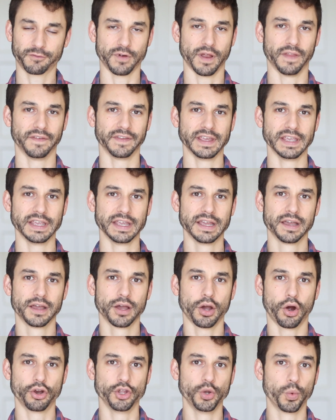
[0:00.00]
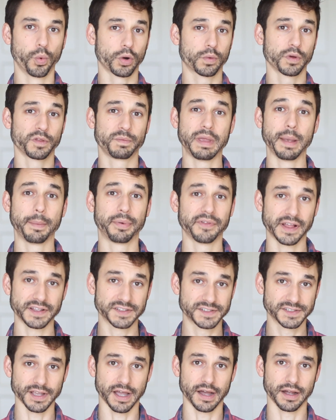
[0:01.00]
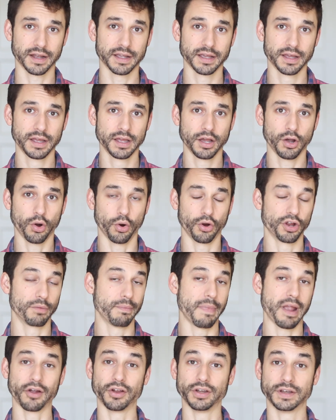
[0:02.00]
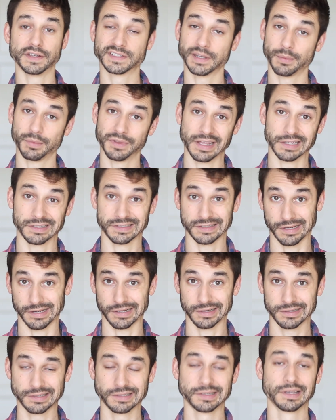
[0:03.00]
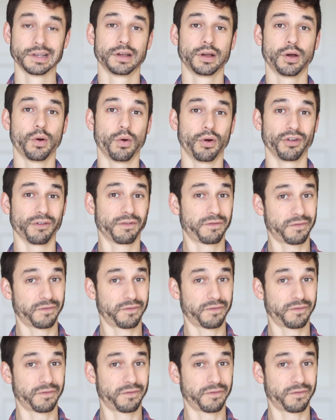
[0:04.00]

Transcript: friendly, or you work with people that suck, or you're married to someone that sucks, or your